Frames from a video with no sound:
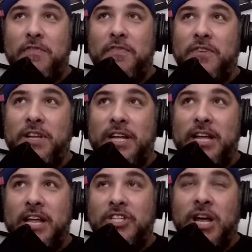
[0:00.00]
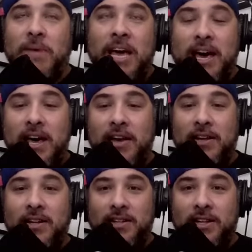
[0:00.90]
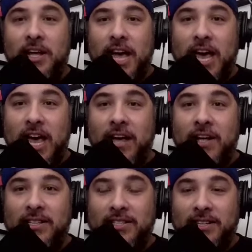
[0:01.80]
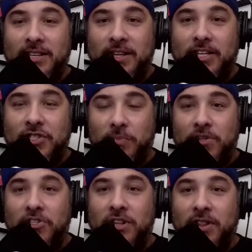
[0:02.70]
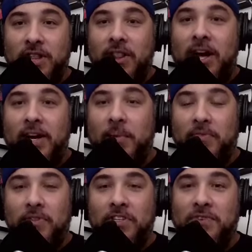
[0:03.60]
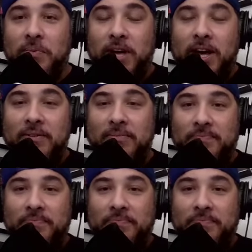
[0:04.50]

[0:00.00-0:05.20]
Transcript: if Jamie had a distribution lined up for this film yet.